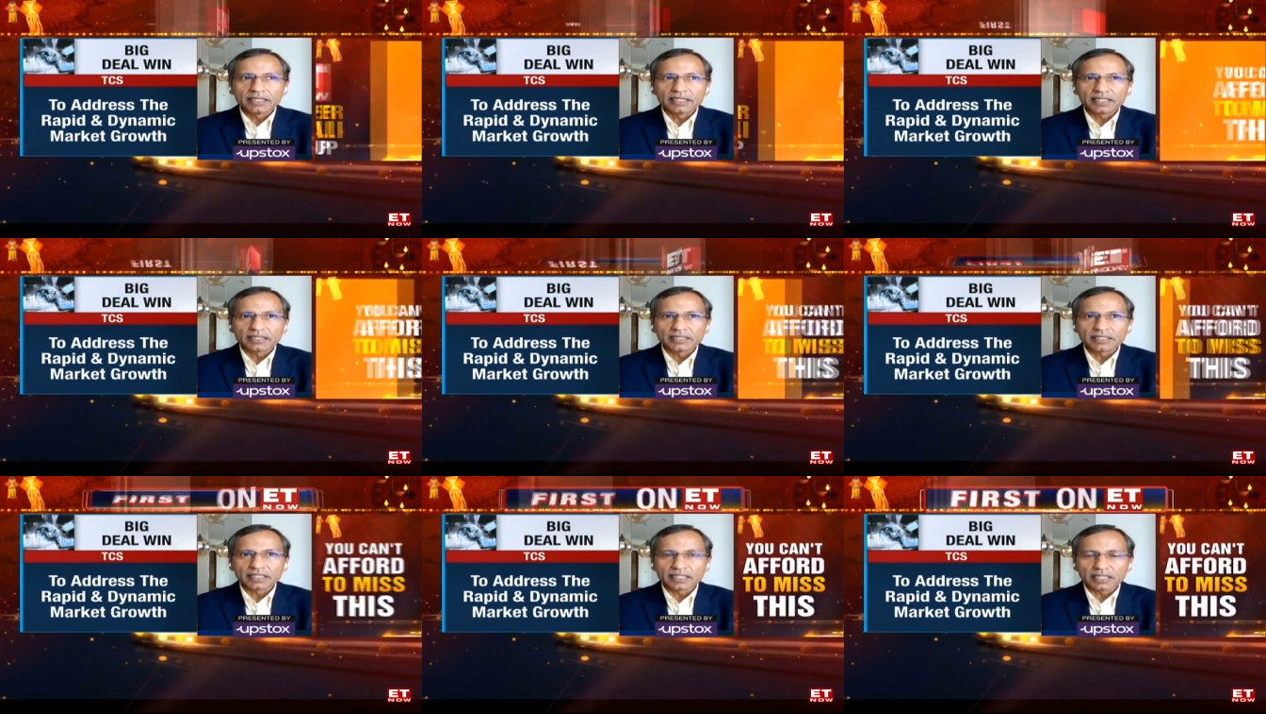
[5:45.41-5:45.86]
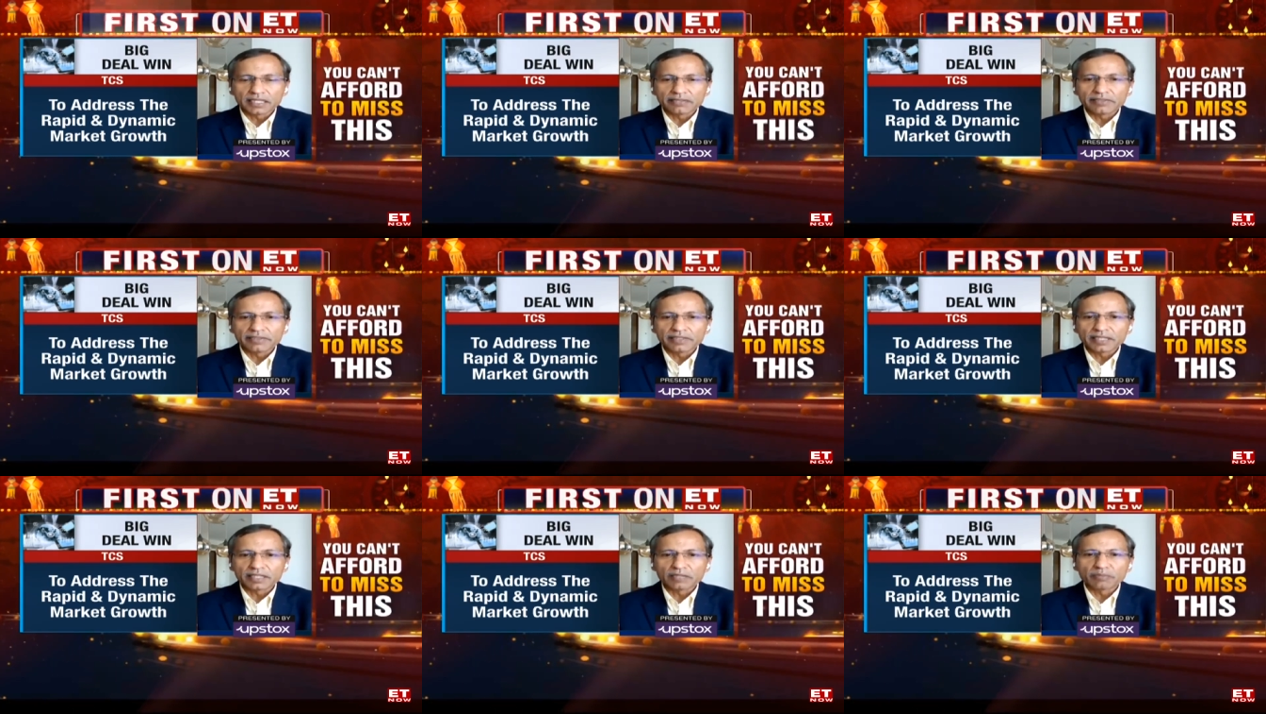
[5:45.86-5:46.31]
near the
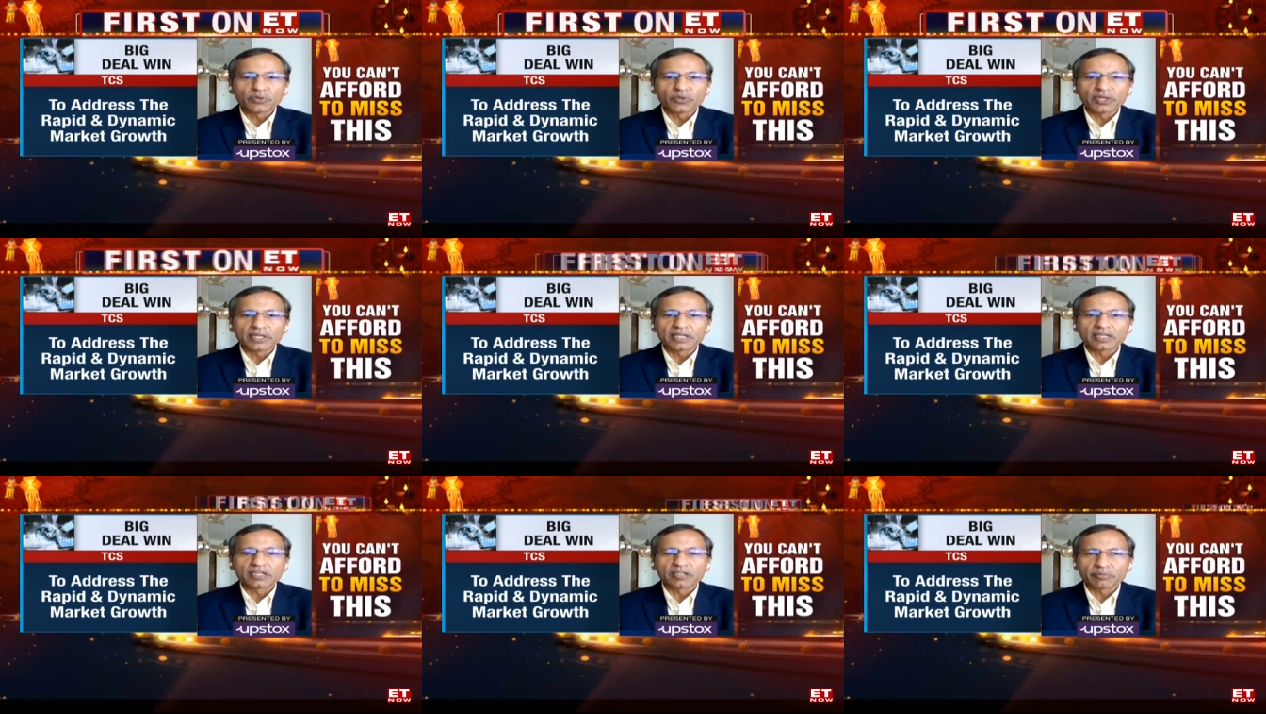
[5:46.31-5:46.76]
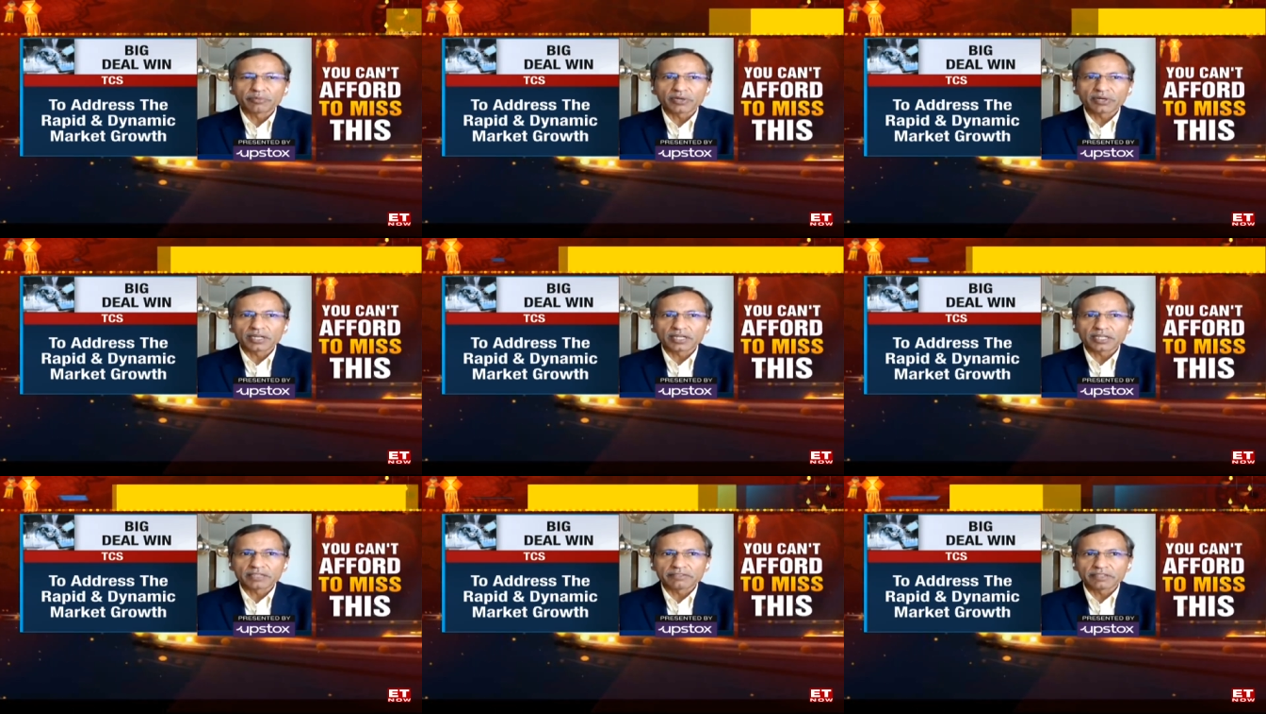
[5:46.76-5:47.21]
conveyor and pulling out a
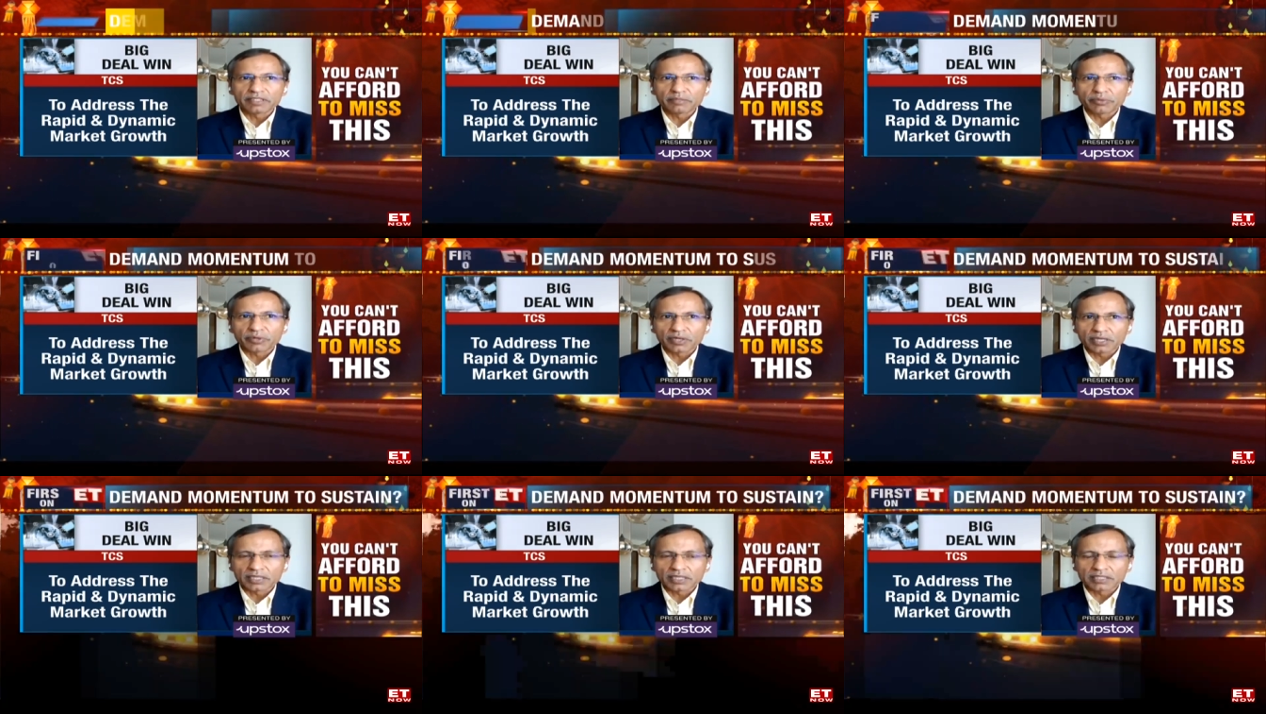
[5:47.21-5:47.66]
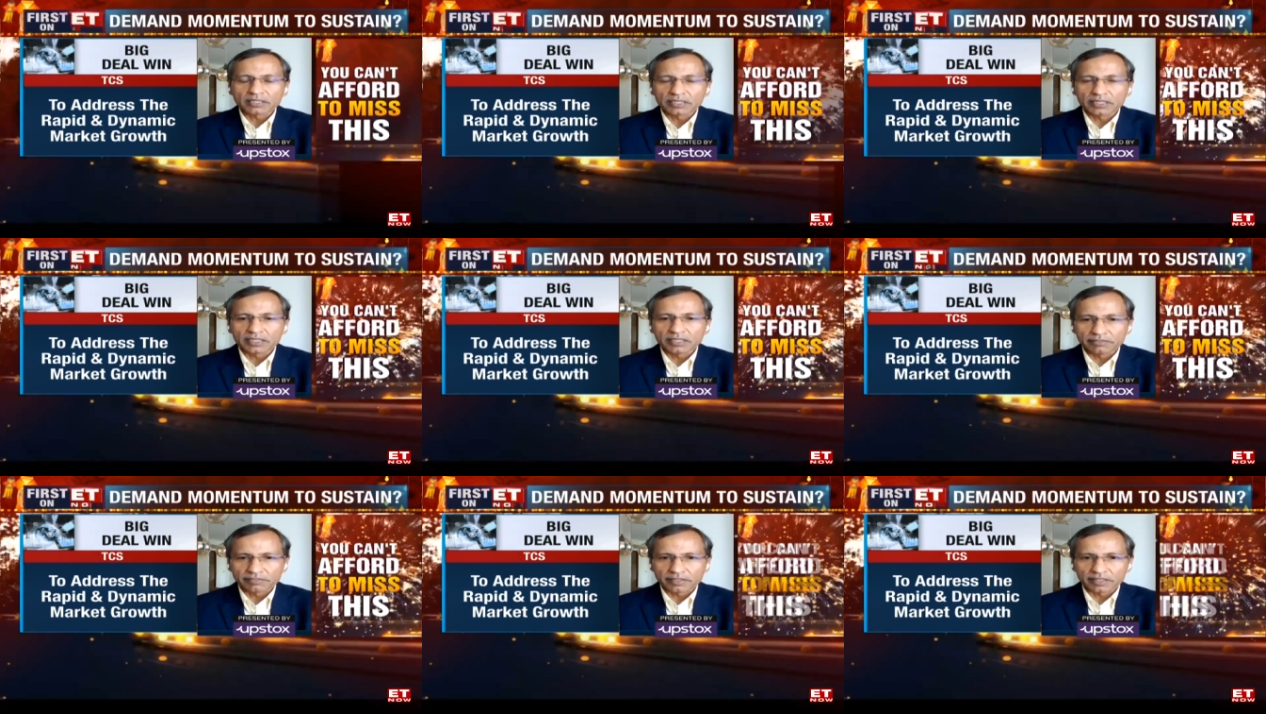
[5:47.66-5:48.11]
product when the product
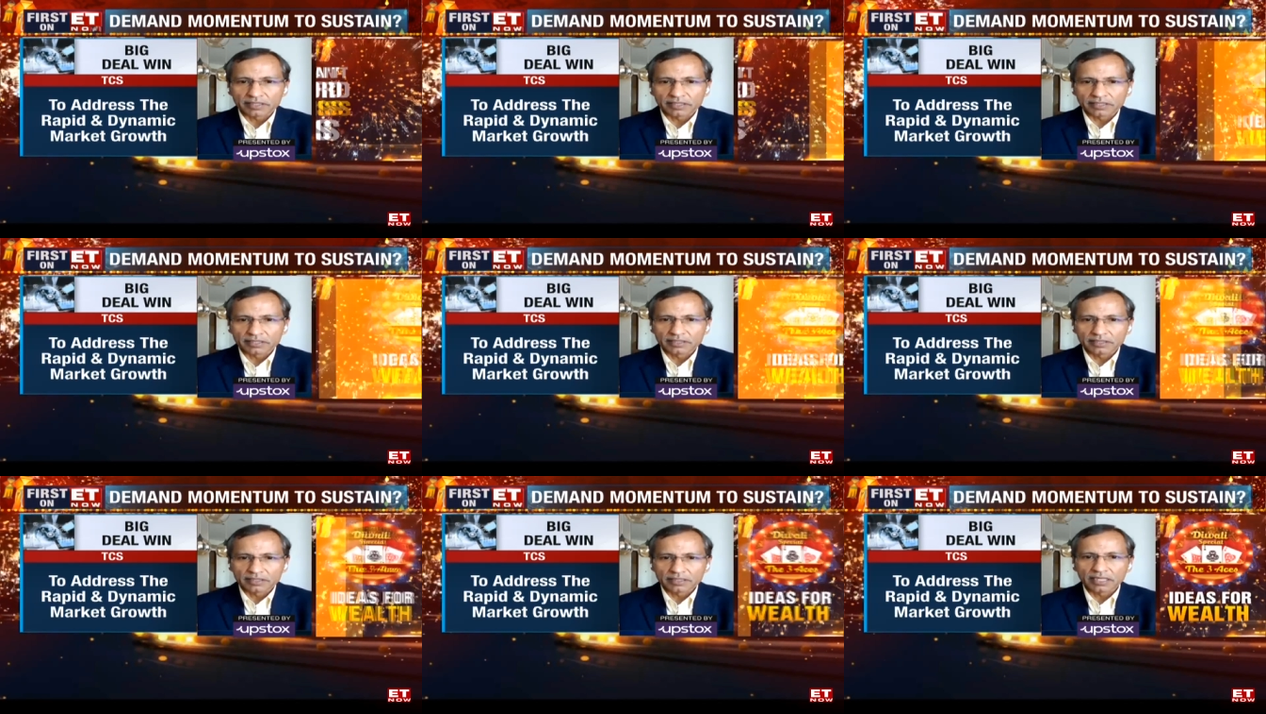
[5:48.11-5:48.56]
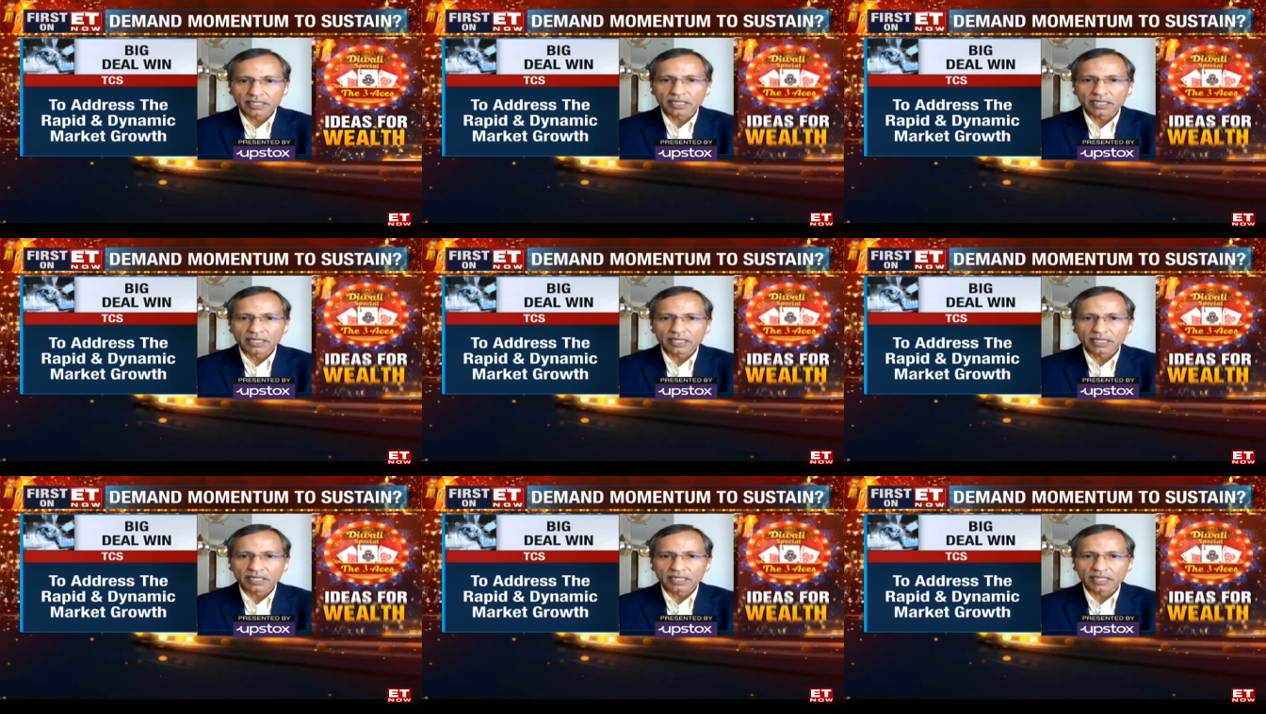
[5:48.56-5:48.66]
is in a defect,